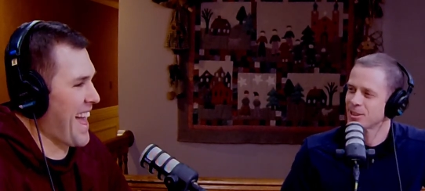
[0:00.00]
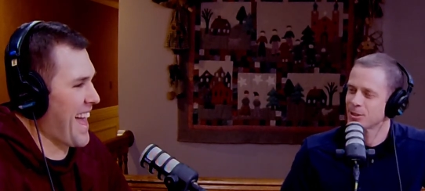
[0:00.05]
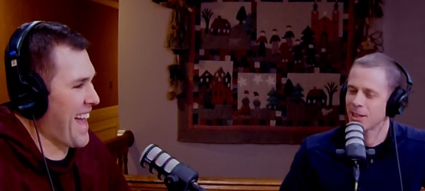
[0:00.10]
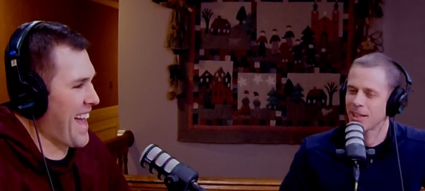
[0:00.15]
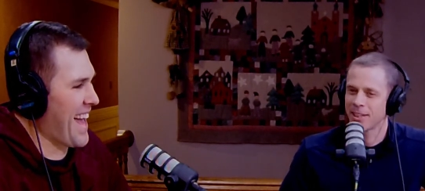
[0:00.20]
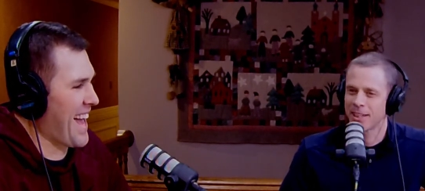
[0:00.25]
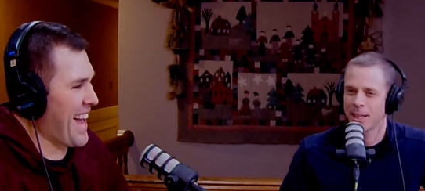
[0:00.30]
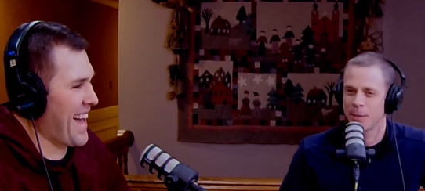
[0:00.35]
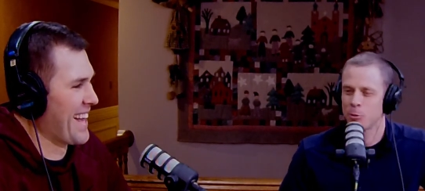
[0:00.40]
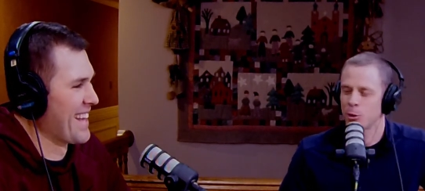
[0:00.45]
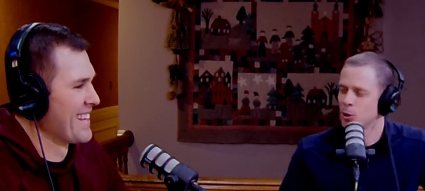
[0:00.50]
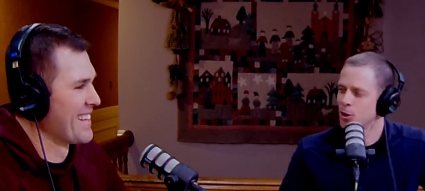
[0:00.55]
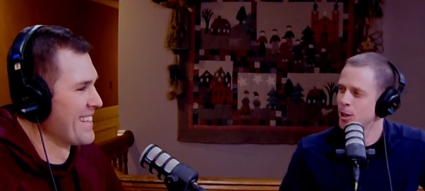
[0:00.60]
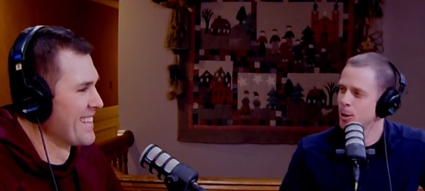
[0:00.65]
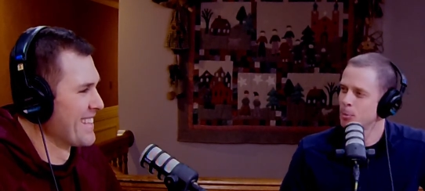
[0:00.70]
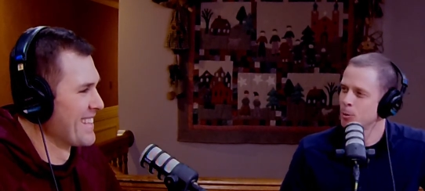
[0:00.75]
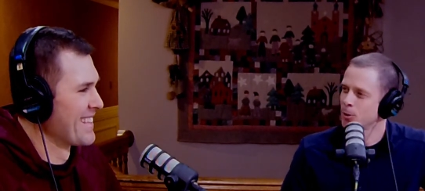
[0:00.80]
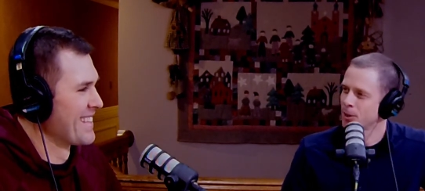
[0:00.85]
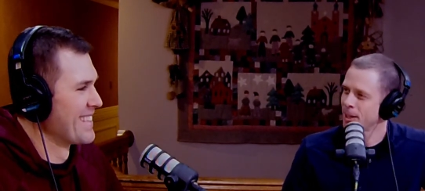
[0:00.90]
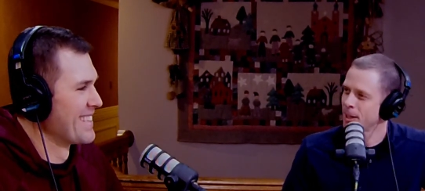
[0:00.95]
Speaker 1: I came to a
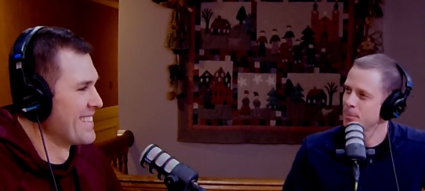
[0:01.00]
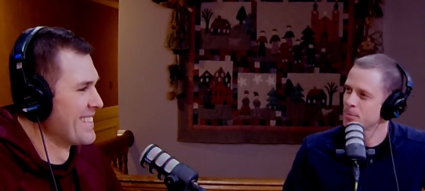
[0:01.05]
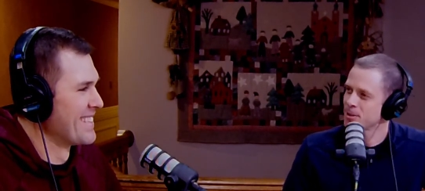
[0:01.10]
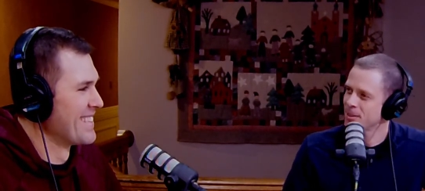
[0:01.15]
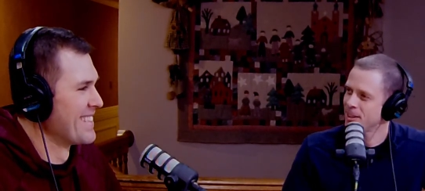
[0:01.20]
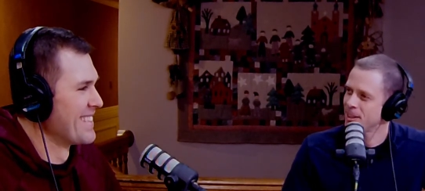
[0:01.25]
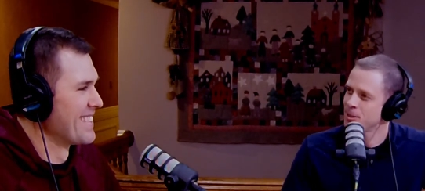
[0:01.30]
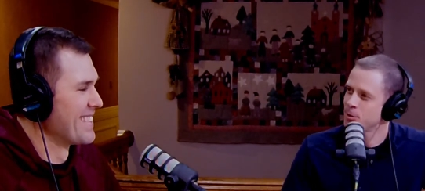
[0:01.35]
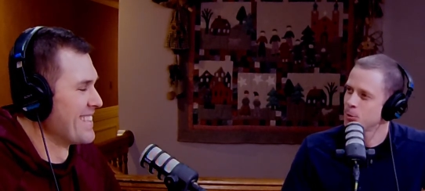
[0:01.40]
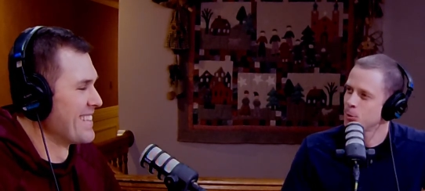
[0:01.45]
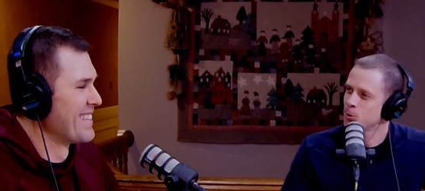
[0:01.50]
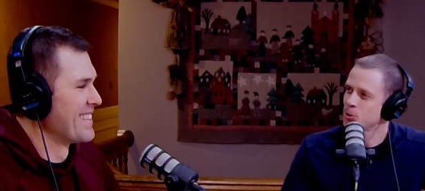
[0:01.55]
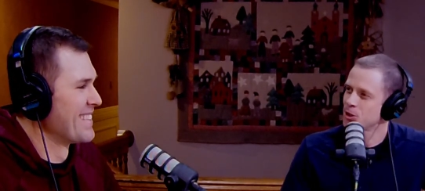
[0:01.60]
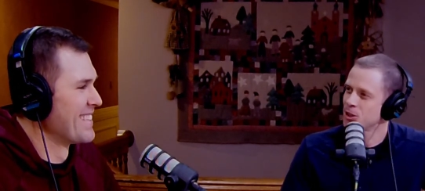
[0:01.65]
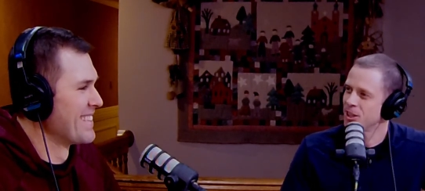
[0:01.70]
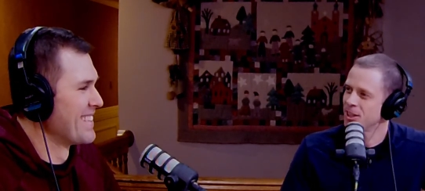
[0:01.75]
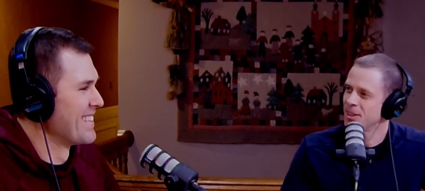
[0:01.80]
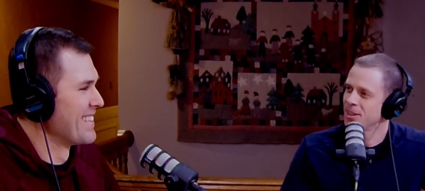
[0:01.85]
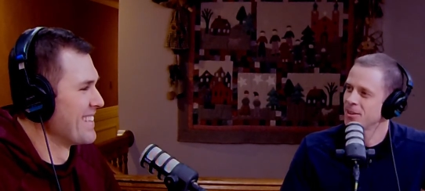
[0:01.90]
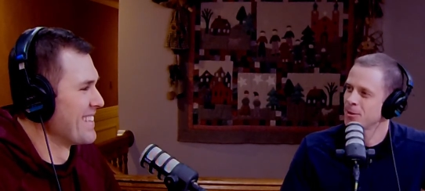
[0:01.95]
couple games and I
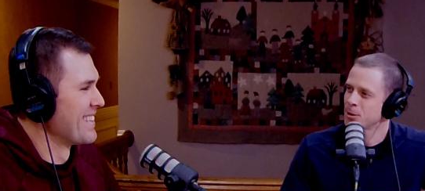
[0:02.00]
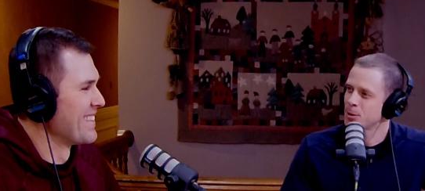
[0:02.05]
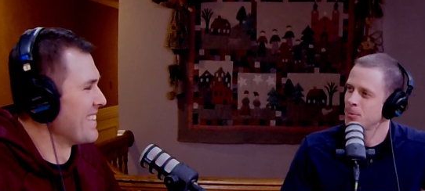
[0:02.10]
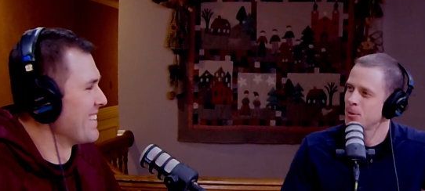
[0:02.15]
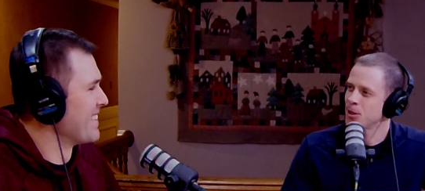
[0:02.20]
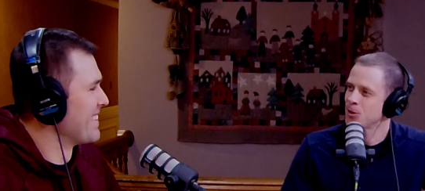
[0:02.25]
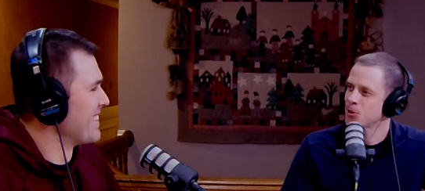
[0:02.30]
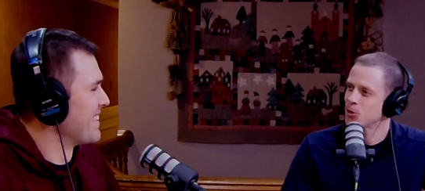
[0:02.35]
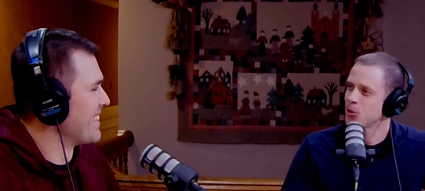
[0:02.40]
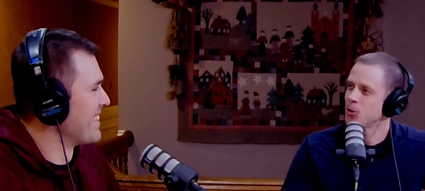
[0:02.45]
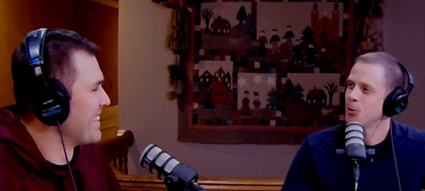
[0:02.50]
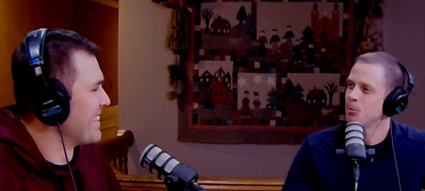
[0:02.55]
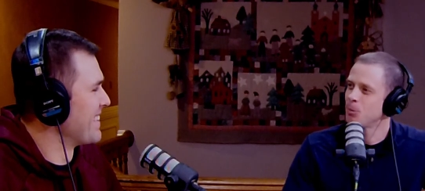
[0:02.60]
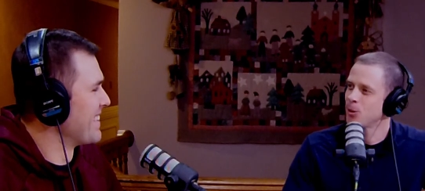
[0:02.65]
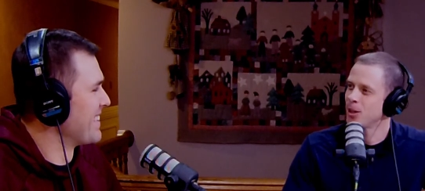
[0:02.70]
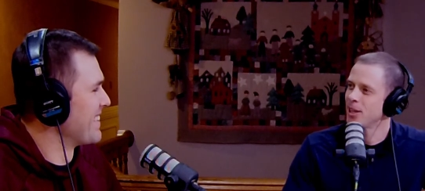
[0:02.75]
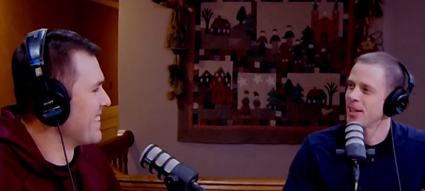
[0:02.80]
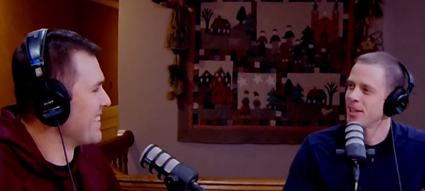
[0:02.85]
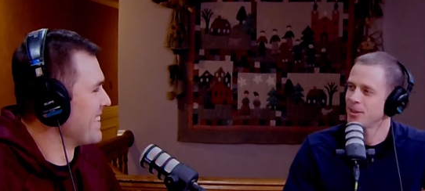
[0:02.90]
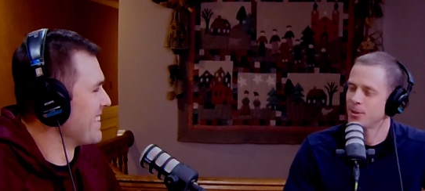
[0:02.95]
told you to make sure you
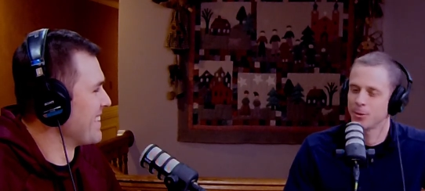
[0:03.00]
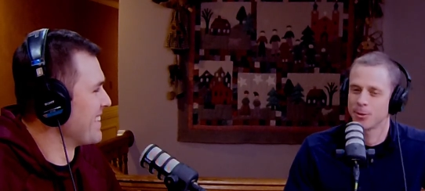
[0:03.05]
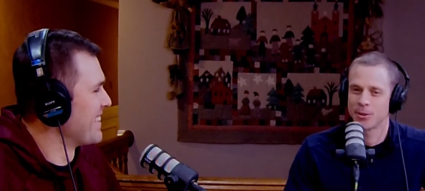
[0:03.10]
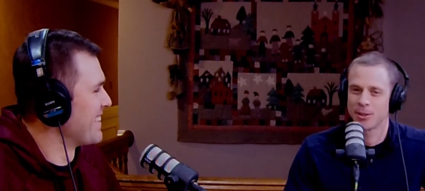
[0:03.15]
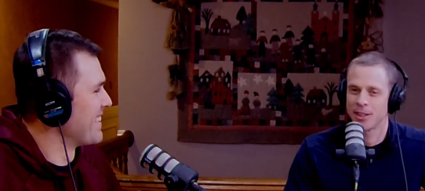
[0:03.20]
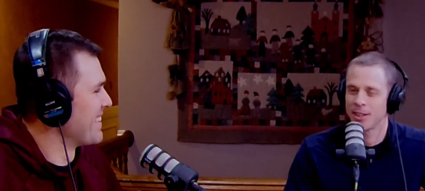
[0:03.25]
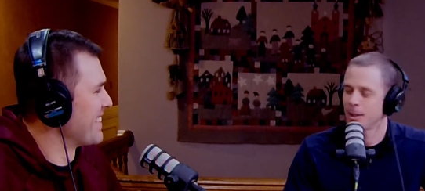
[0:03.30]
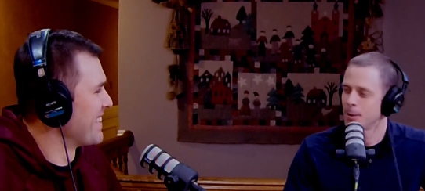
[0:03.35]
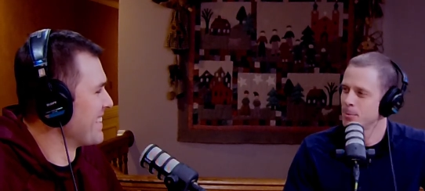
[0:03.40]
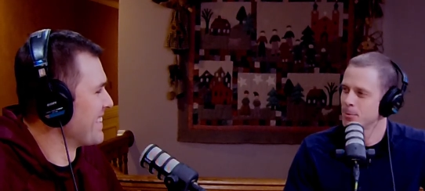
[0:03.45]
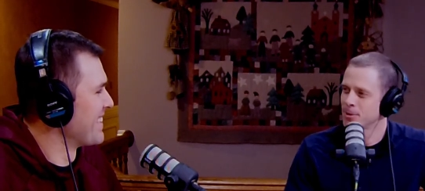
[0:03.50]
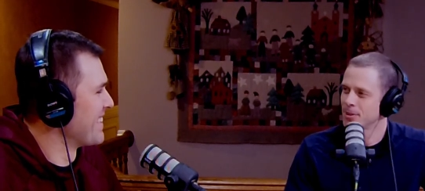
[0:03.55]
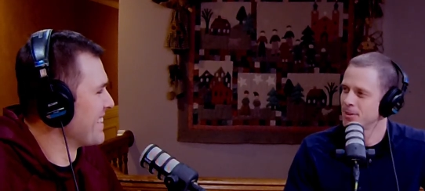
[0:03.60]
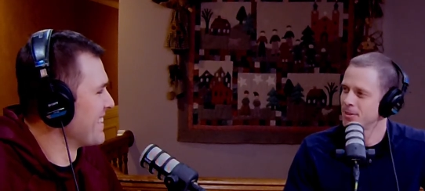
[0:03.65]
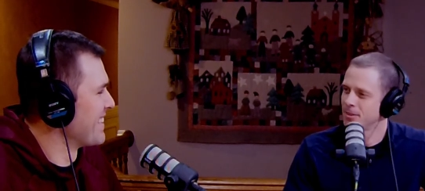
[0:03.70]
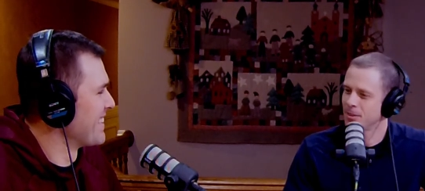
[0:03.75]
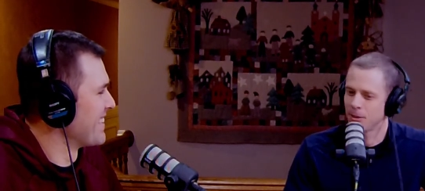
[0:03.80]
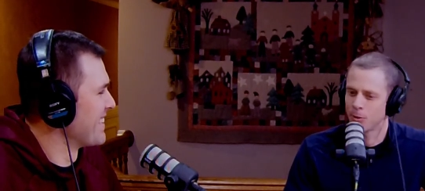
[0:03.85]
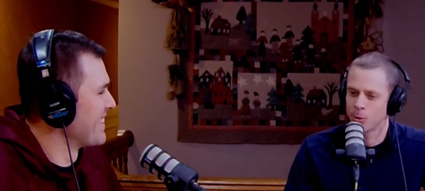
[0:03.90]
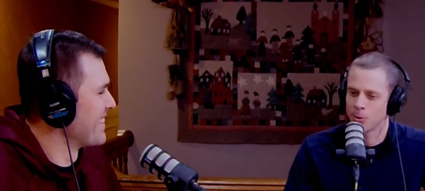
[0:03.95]
play in those games,
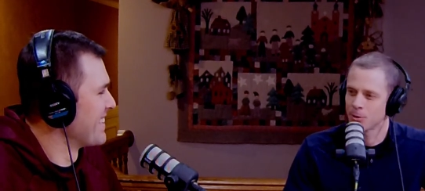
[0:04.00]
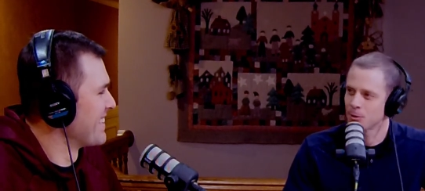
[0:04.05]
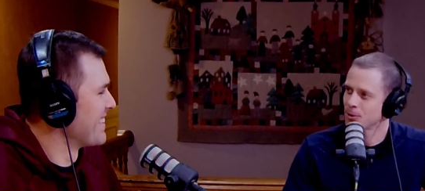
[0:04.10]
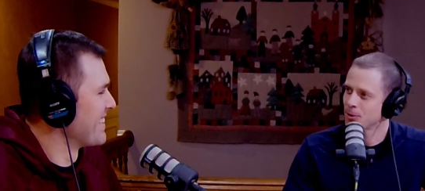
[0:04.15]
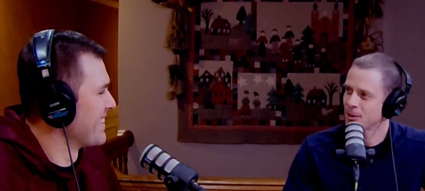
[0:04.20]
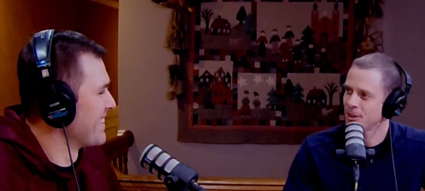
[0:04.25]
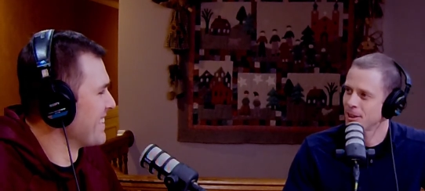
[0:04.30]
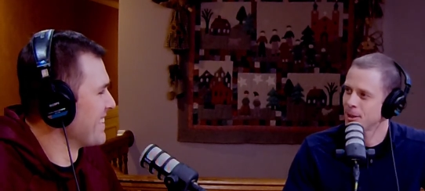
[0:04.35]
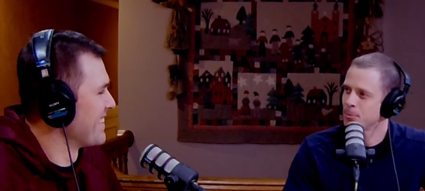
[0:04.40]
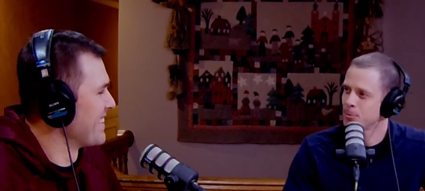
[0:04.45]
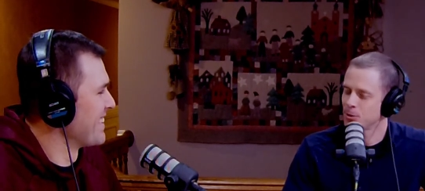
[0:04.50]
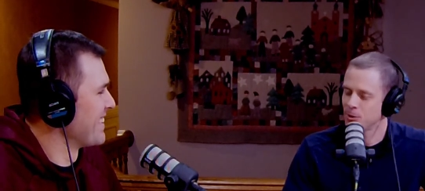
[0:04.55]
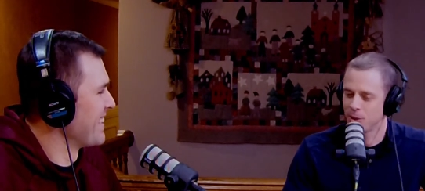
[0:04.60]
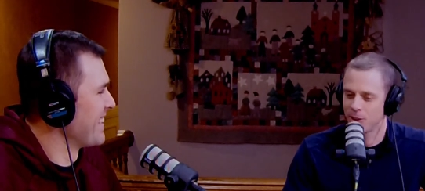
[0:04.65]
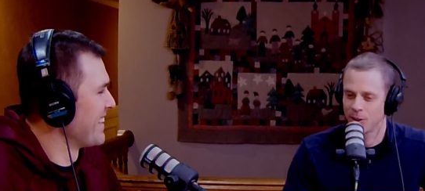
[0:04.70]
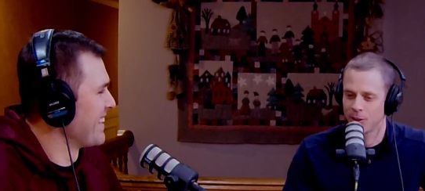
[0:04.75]
and those are the games.